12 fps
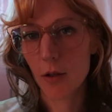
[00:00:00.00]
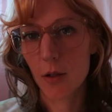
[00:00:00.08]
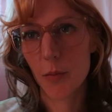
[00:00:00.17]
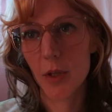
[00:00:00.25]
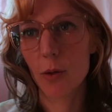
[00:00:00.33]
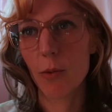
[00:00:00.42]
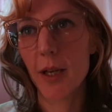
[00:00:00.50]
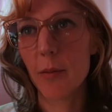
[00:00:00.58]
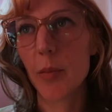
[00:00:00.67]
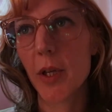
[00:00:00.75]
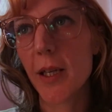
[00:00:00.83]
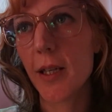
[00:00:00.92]
A big white
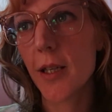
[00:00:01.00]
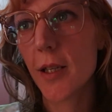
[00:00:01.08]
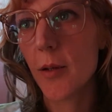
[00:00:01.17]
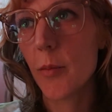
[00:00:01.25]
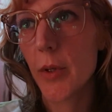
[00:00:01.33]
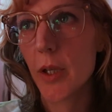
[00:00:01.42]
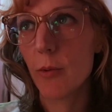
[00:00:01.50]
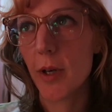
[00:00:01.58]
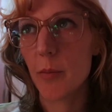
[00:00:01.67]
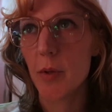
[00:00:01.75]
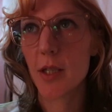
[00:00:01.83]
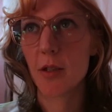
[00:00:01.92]
blanket, a big
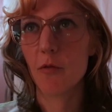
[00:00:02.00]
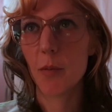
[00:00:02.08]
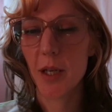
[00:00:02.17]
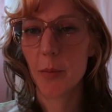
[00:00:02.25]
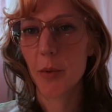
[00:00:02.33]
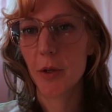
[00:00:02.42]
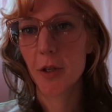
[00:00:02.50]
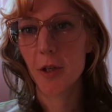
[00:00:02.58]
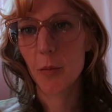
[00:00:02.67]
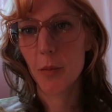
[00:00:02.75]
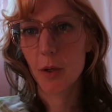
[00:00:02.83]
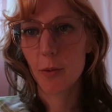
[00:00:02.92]
white piece of paper,
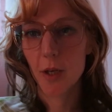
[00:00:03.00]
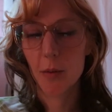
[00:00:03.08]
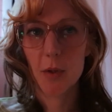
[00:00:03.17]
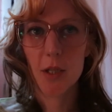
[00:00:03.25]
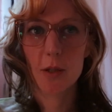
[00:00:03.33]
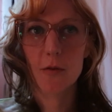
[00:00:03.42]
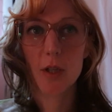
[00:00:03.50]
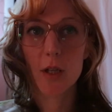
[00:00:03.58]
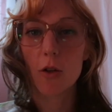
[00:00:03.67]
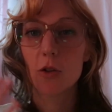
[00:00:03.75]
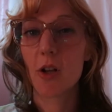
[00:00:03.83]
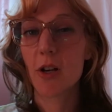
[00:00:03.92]
a big white piece of
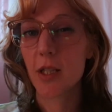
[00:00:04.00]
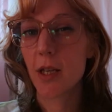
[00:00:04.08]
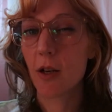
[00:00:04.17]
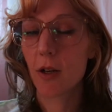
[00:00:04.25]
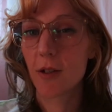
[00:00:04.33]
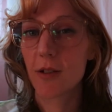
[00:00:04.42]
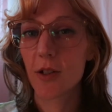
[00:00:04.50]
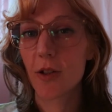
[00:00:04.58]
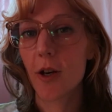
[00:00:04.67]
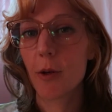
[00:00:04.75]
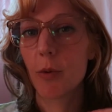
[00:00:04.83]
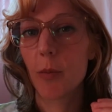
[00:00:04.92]
like glossy
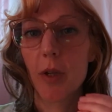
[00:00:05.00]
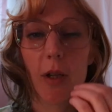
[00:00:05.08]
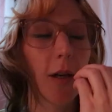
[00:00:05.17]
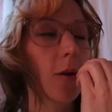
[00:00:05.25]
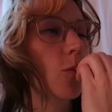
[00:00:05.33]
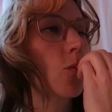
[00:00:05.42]
cardstock would be like